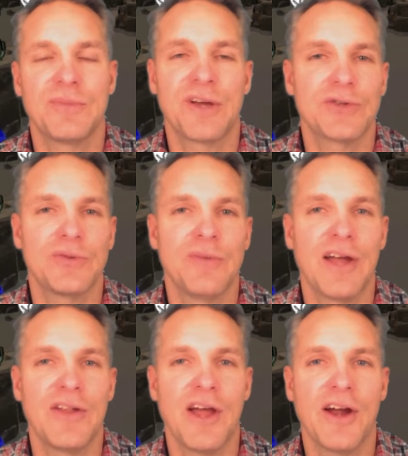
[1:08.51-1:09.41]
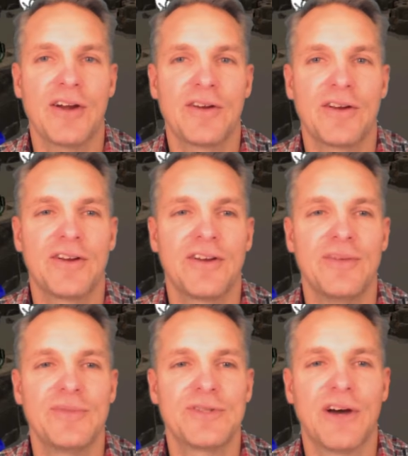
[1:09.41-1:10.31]
Pixel Man there
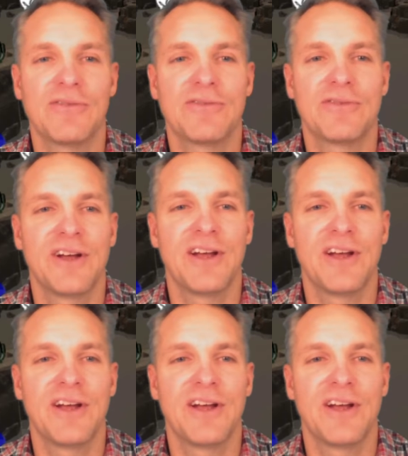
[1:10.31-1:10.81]
himself